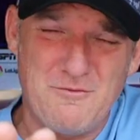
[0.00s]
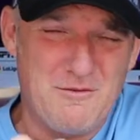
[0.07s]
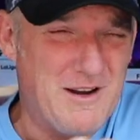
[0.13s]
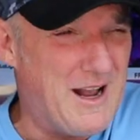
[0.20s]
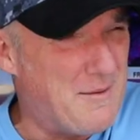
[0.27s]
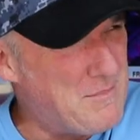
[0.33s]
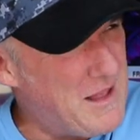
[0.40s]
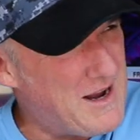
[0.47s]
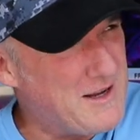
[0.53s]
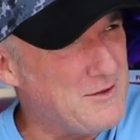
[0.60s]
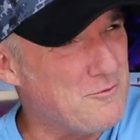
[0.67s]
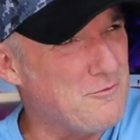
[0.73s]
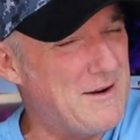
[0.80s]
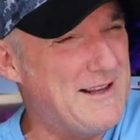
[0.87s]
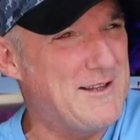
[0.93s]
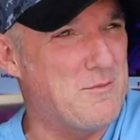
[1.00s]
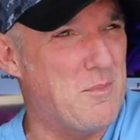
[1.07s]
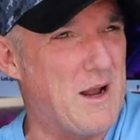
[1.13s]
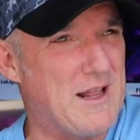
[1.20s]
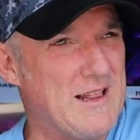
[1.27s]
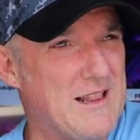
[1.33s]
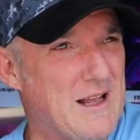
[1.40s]
to rant. I'm not going to rant
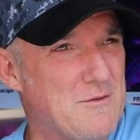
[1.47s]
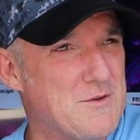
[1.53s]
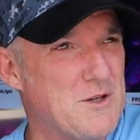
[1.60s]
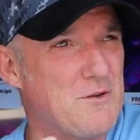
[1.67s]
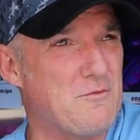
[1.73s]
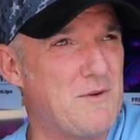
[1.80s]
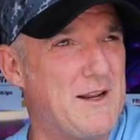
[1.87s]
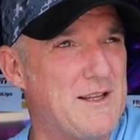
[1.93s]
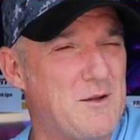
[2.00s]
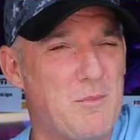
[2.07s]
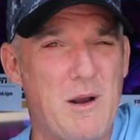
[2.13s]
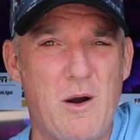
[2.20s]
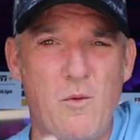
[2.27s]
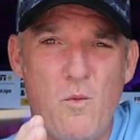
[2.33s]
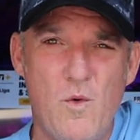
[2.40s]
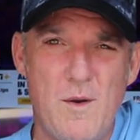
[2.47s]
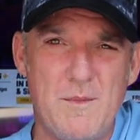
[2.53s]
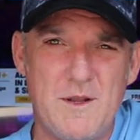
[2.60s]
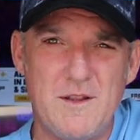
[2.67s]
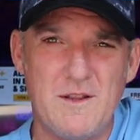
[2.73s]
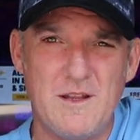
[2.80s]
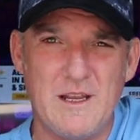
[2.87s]
about it. I was going to rant about
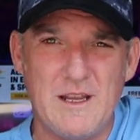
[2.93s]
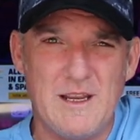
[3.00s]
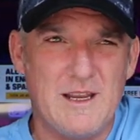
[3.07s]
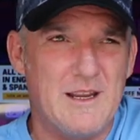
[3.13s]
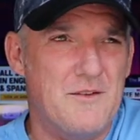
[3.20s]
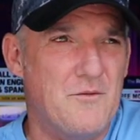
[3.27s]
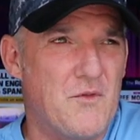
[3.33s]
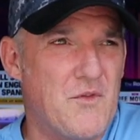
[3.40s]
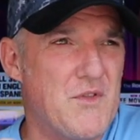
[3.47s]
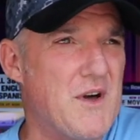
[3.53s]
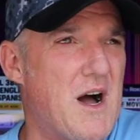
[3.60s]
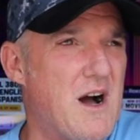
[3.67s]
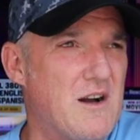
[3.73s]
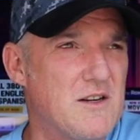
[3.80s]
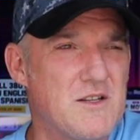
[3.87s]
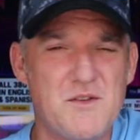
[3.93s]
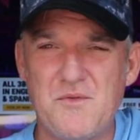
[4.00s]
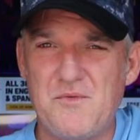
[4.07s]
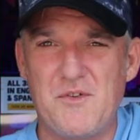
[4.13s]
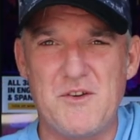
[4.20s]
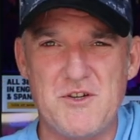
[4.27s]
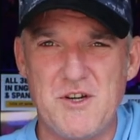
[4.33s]
women in thongs
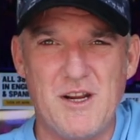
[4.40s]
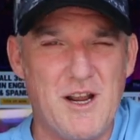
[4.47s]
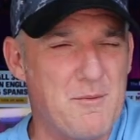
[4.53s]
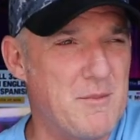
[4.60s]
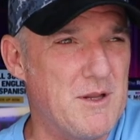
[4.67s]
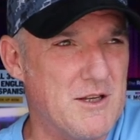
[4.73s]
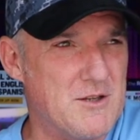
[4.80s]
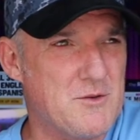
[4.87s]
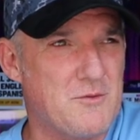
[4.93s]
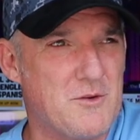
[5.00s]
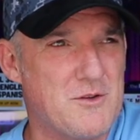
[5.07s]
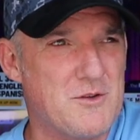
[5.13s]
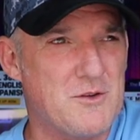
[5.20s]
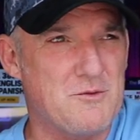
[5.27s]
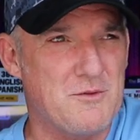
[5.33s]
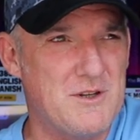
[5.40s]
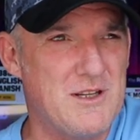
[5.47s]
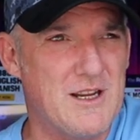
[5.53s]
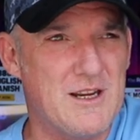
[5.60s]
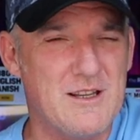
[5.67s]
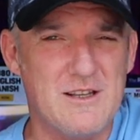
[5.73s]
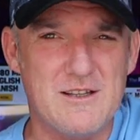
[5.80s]
fishing. I mean, it's just
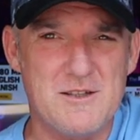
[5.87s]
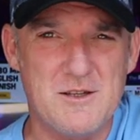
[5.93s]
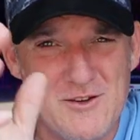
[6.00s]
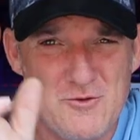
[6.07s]
ridiculous.